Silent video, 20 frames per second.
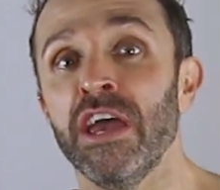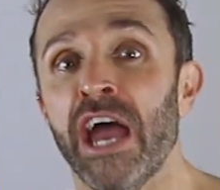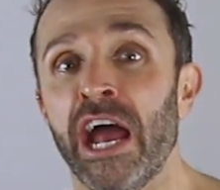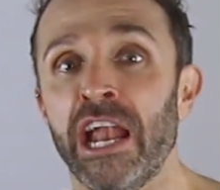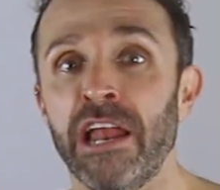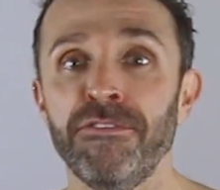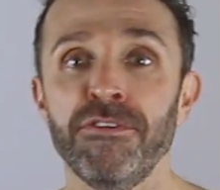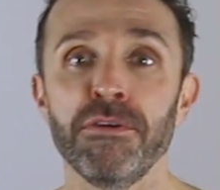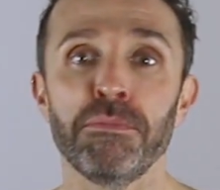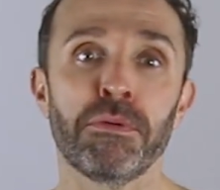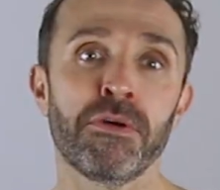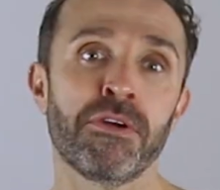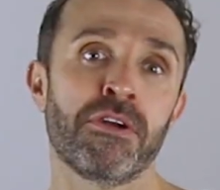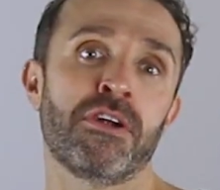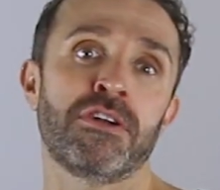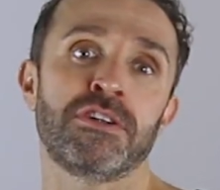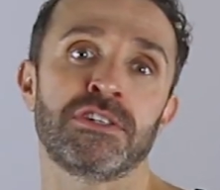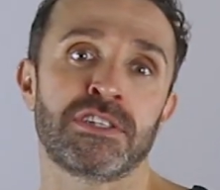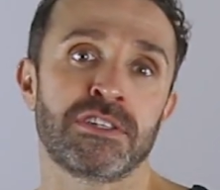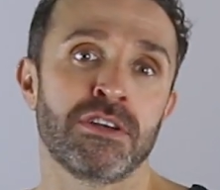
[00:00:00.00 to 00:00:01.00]
And if you put
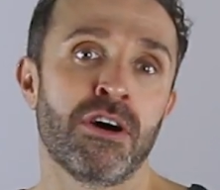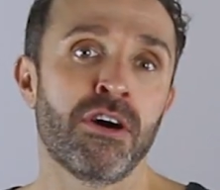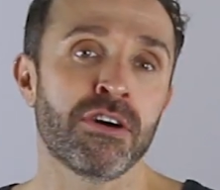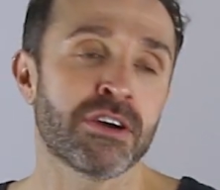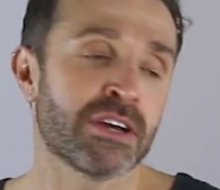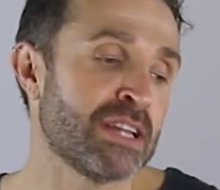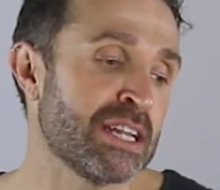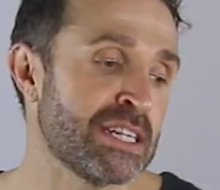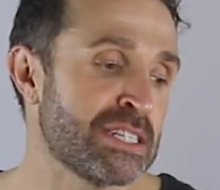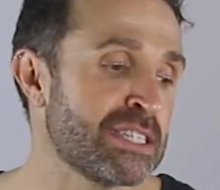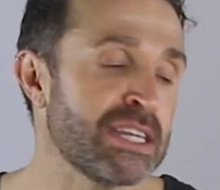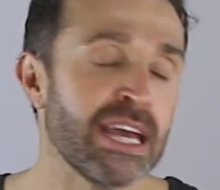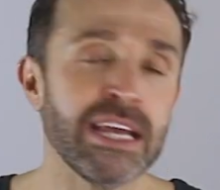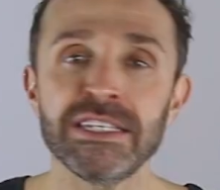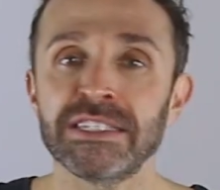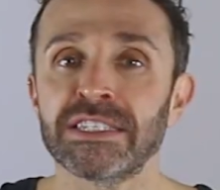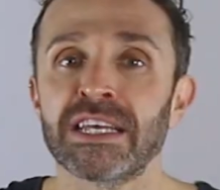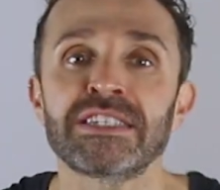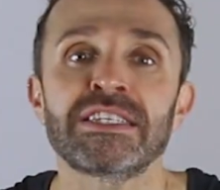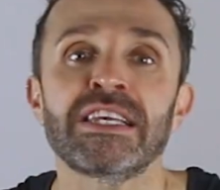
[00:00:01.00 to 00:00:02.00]
on a song and let's say
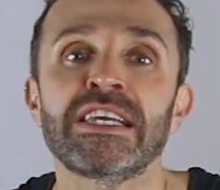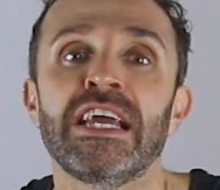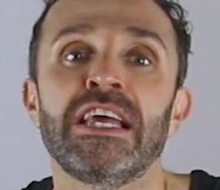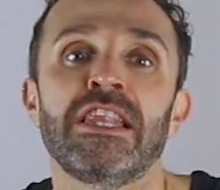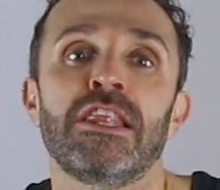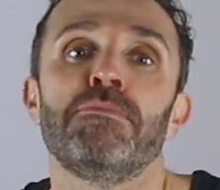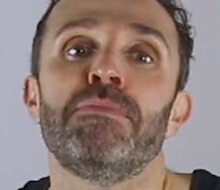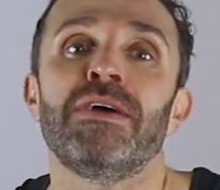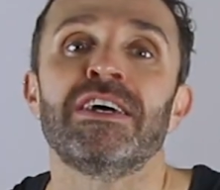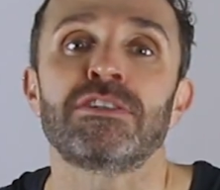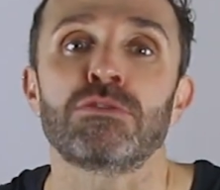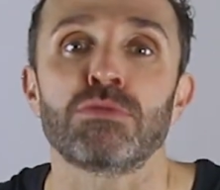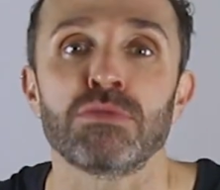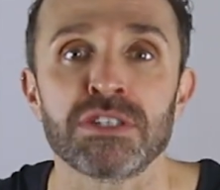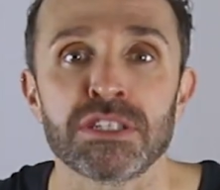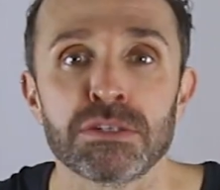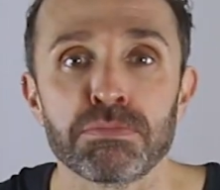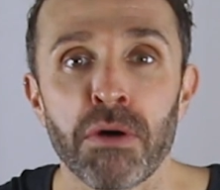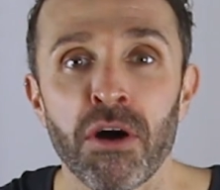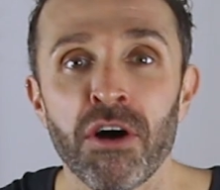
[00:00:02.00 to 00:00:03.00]
it doesn't get the best
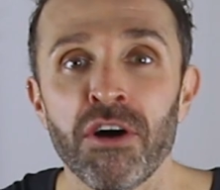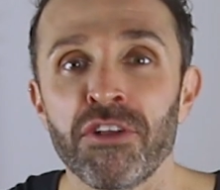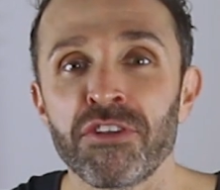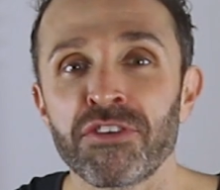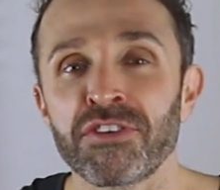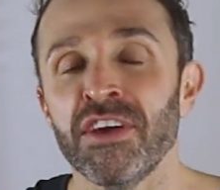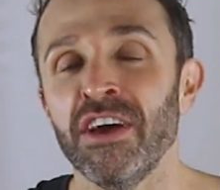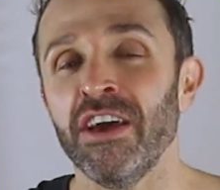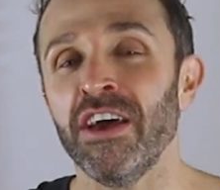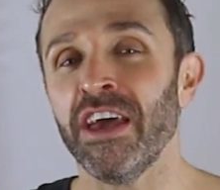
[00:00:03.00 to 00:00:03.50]
response,